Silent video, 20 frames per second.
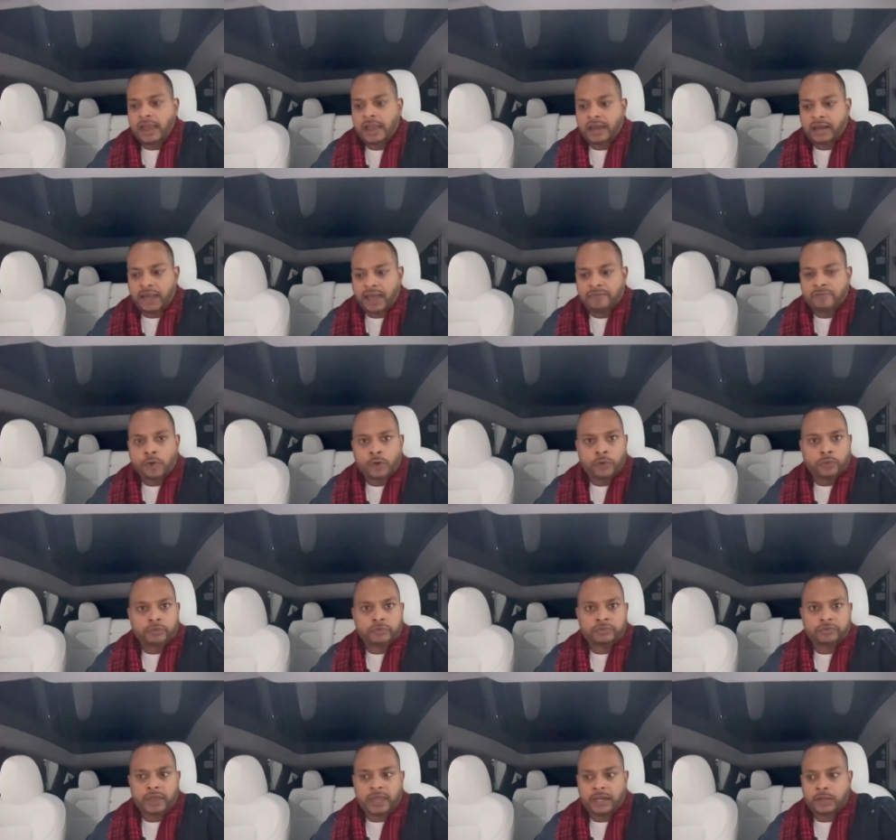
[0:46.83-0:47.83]
And I've
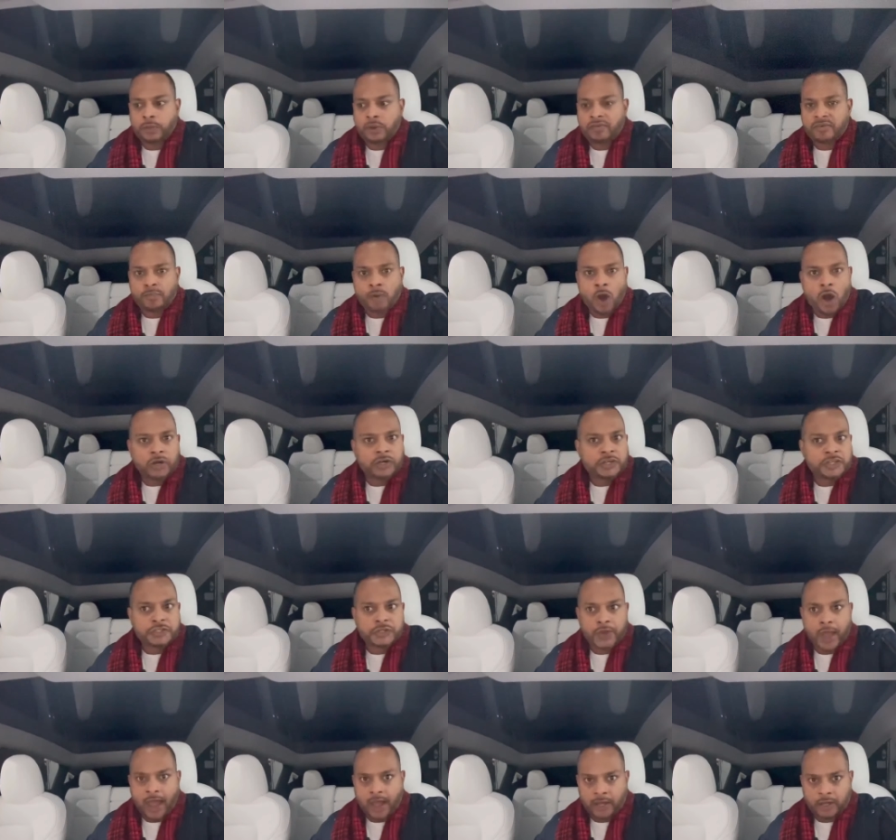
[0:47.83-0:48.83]
owned anywhere from Hondas
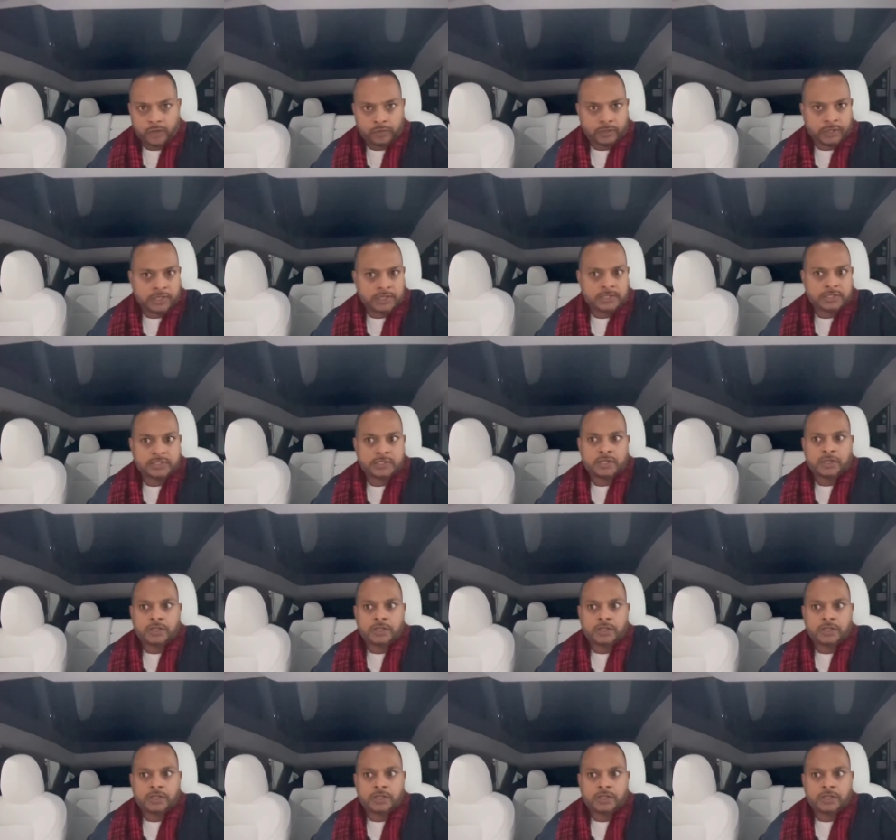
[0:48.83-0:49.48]
to Acuras